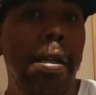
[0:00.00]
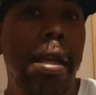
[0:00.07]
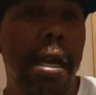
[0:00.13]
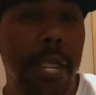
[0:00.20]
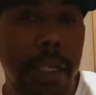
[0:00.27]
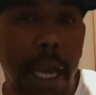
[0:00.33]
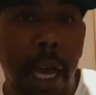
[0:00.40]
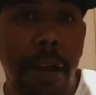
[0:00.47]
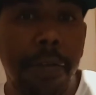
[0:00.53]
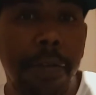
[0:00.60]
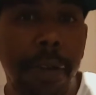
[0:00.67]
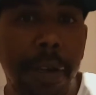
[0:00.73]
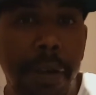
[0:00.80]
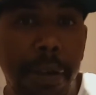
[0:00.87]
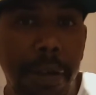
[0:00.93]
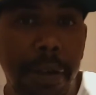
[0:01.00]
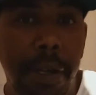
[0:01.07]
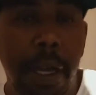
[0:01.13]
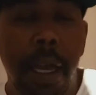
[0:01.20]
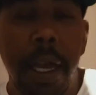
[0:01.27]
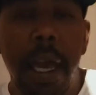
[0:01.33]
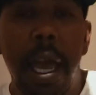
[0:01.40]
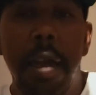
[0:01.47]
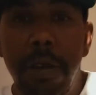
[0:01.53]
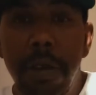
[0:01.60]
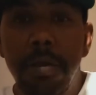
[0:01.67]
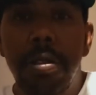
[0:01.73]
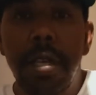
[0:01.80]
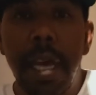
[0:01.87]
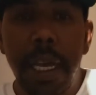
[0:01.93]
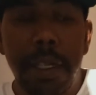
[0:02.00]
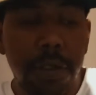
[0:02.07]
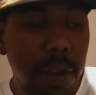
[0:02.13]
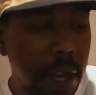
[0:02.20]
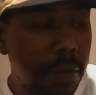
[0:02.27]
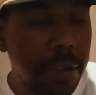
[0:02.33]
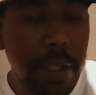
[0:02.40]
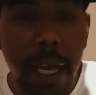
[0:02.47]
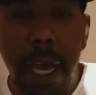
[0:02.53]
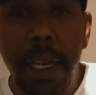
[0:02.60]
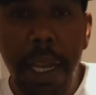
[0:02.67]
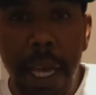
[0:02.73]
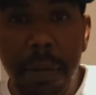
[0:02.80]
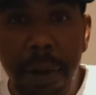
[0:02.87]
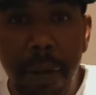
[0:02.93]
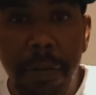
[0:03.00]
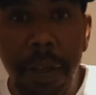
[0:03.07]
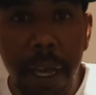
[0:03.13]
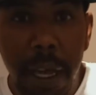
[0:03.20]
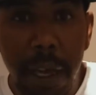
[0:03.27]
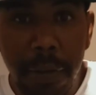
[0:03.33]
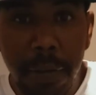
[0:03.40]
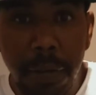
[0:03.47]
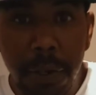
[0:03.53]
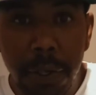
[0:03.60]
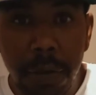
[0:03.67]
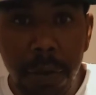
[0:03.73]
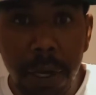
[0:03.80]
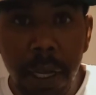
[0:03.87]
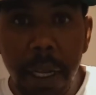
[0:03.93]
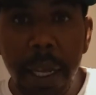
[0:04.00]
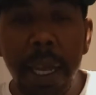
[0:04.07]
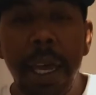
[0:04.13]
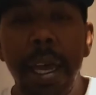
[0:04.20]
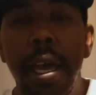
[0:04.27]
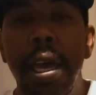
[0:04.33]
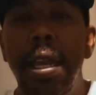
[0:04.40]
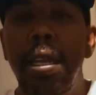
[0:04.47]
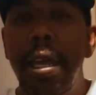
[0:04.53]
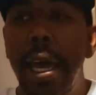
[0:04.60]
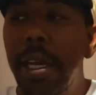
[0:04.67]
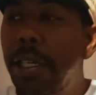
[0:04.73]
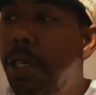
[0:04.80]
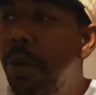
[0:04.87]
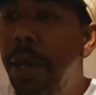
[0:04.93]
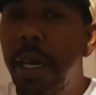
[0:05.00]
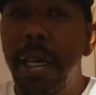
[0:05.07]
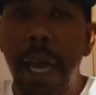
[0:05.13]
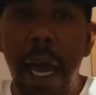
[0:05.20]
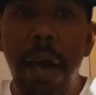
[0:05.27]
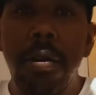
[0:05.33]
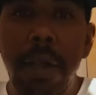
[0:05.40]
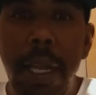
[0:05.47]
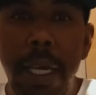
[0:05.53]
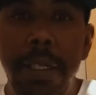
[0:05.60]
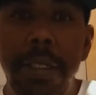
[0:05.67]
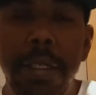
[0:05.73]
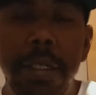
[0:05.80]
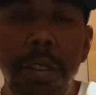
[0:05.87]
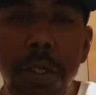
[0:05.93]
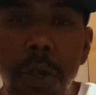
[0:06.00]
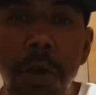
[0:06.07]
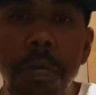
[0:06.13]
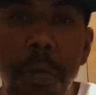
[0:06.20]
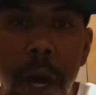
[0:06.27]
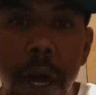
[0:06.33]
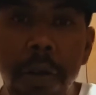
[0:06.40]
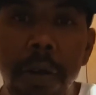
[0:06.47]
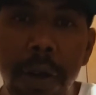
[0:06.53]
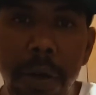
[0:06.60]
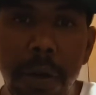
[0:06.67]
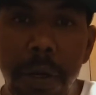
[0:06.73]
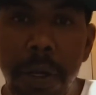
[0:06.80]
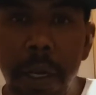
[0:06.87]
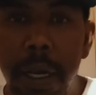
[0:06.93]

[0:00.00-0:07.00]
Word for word: That's how I feel. If you take Travis Scott's name off the Air Force One, that shoe hit outlets tomorrow.